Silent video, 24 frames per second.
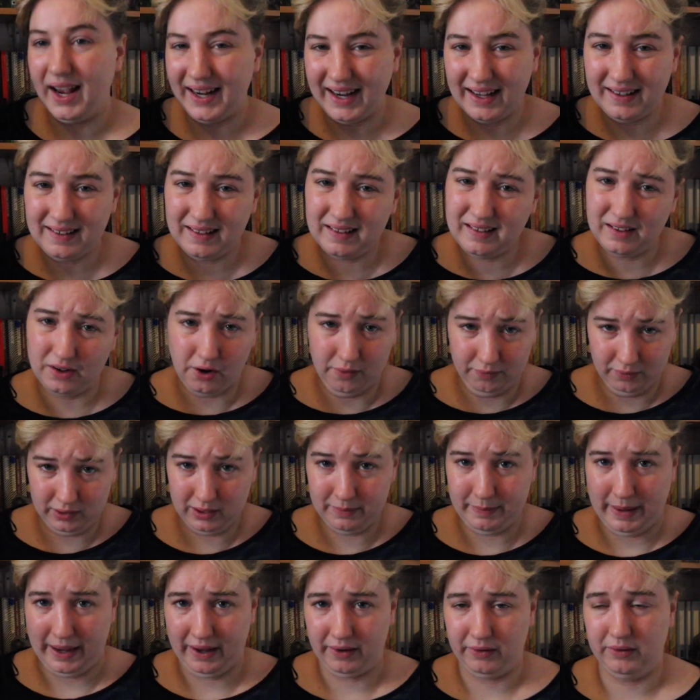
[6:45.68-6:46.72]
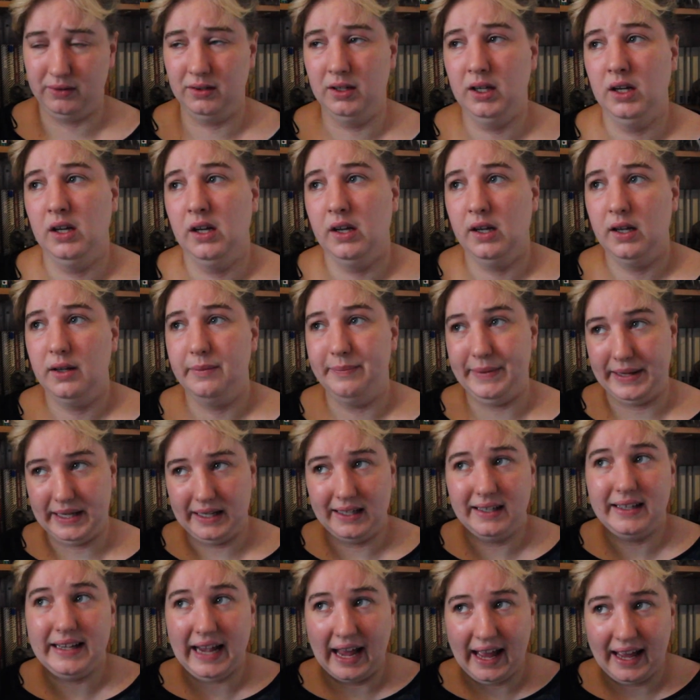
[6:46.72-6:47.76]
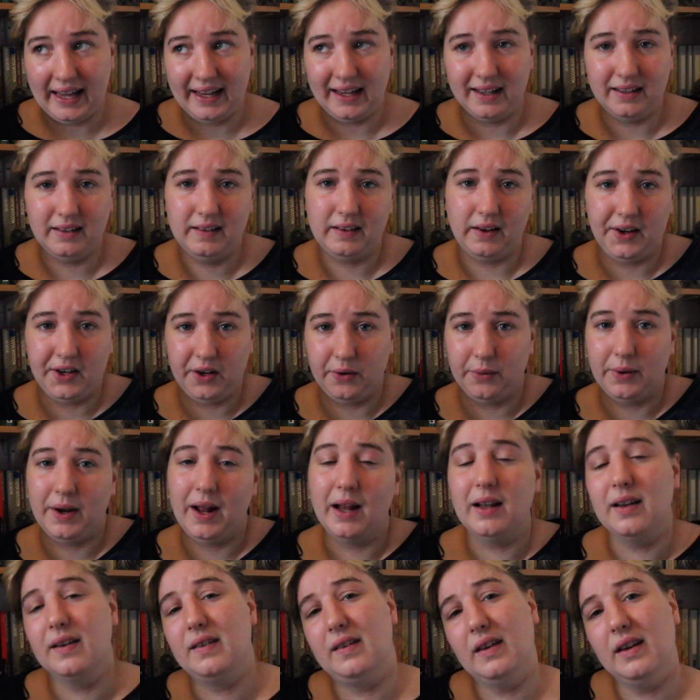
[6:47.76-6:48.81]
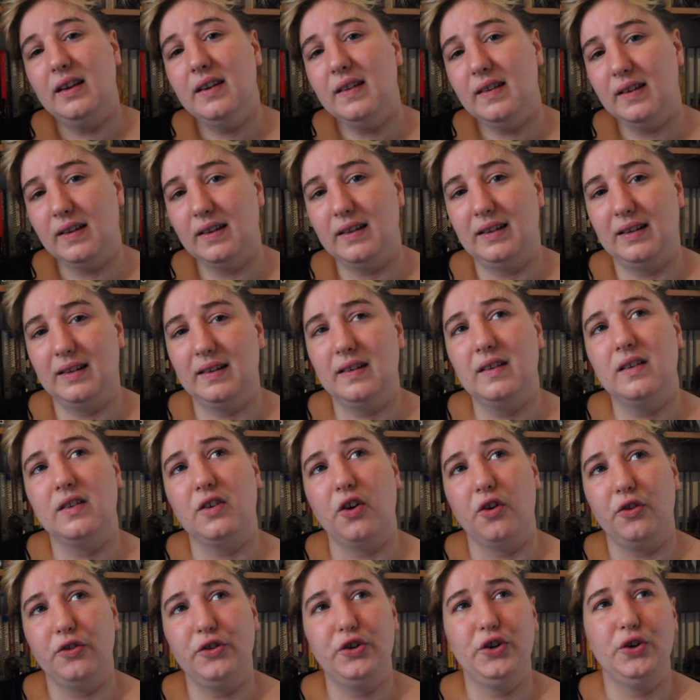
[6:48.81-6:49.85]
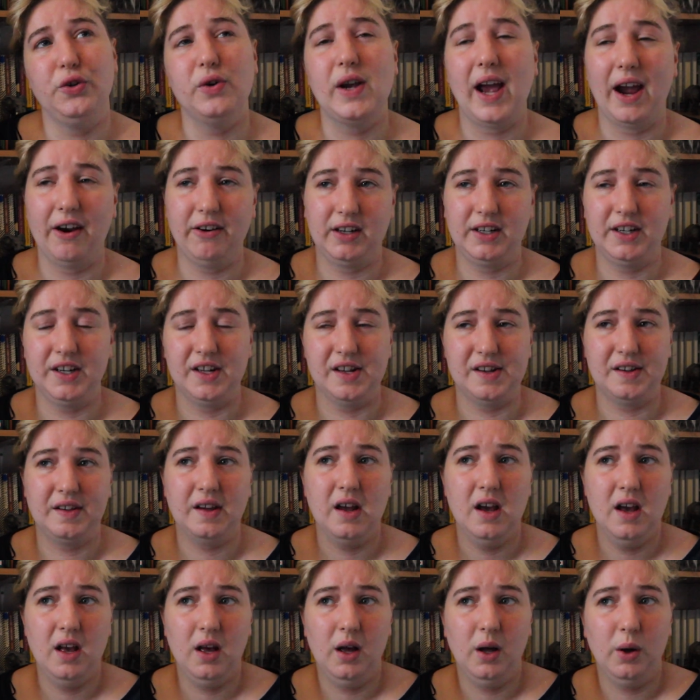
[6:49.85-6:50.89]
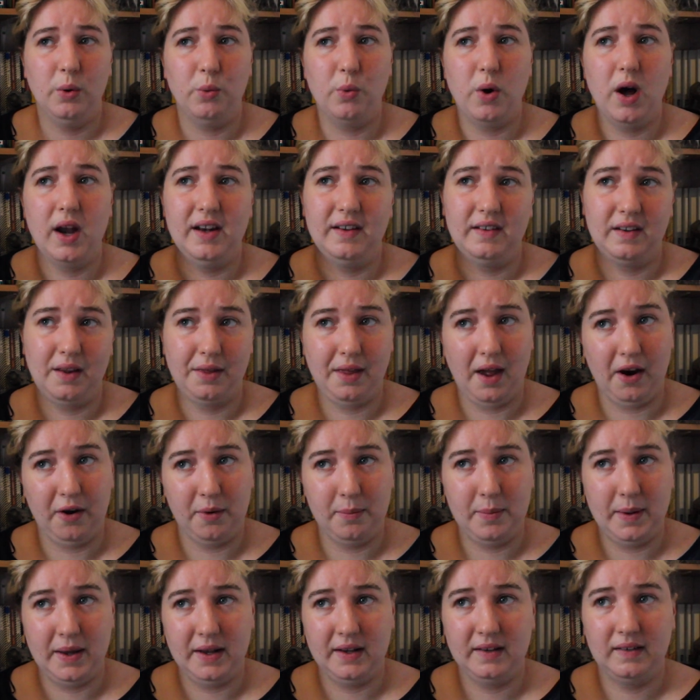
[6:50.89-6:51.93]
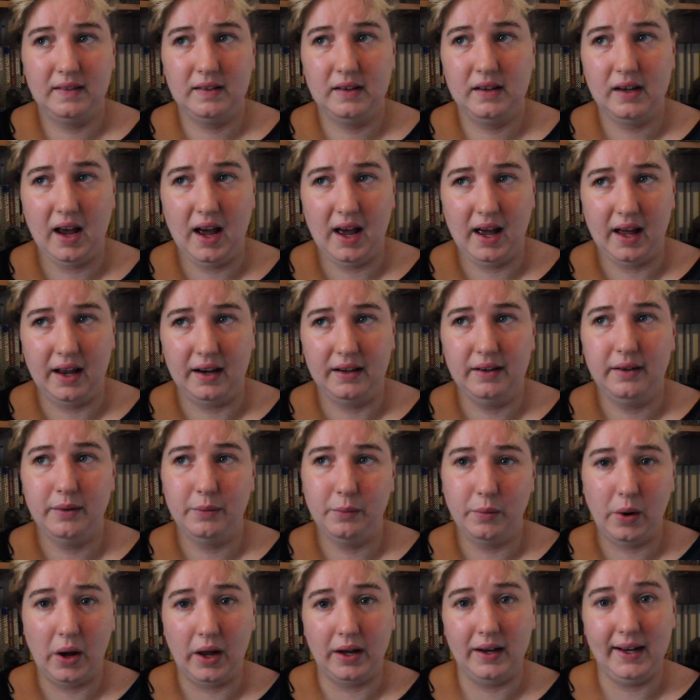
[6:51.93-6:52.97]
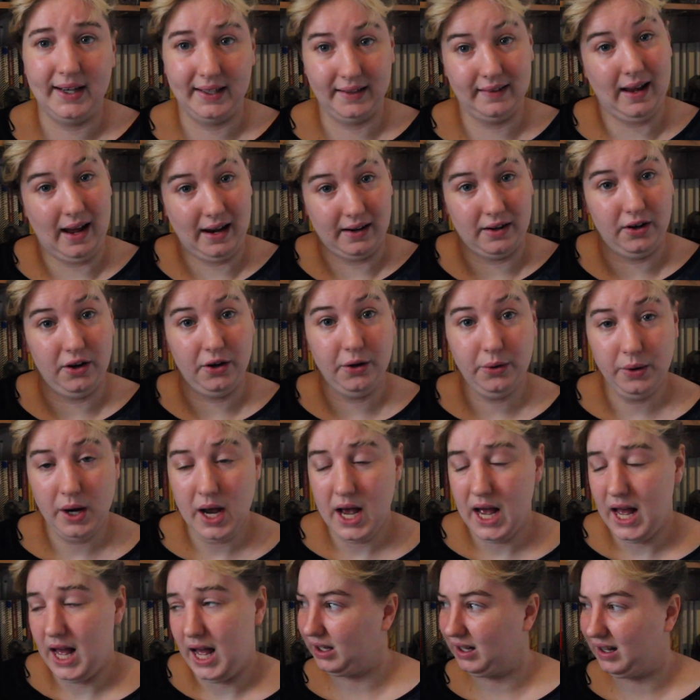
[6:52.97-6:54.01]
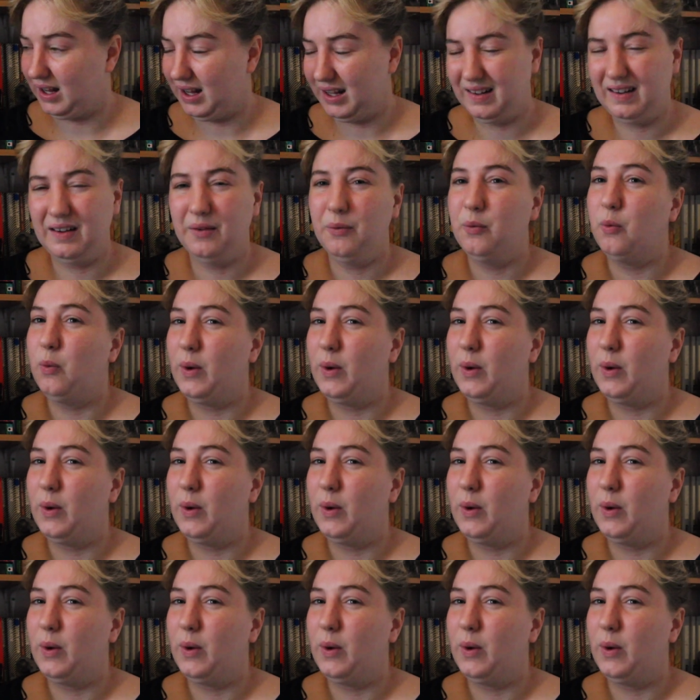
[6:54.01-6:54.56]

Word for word: I guess it's a novel about being gay and psychoanalysis. It's got two characters, one is the therapist and one is Anna O. It's a